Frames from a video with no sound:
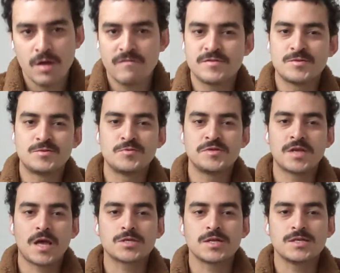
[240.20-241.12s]
you have to do is
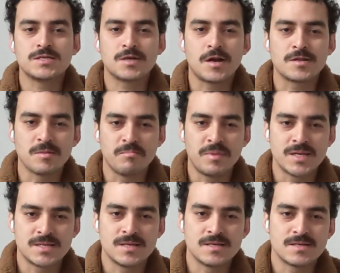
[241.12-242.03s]
actually start the
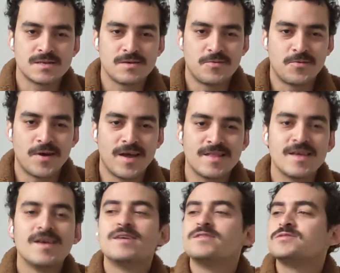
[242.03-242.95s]
business,
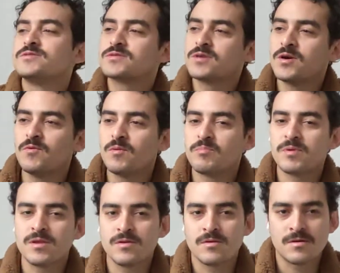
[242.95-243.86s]
right? Just go
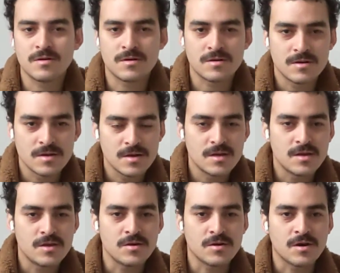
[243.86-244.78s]
open your
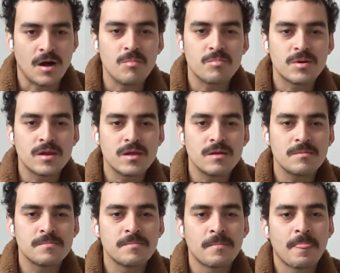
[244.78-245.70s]

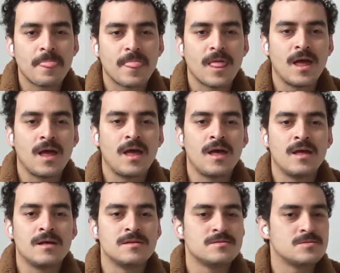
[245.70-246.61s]
company
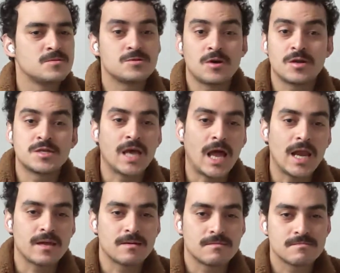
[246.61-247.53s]
and start
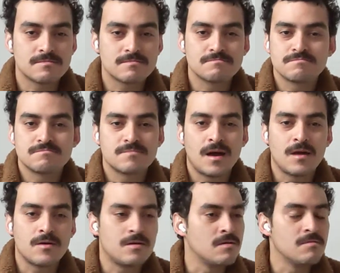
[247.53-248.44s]
selling. I
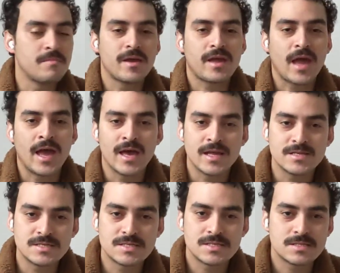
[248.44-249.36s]
don't know, make
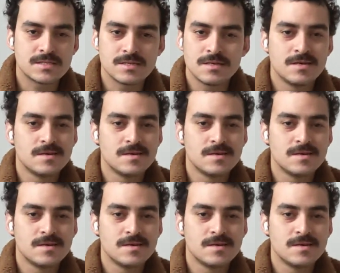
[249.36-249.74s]
ads.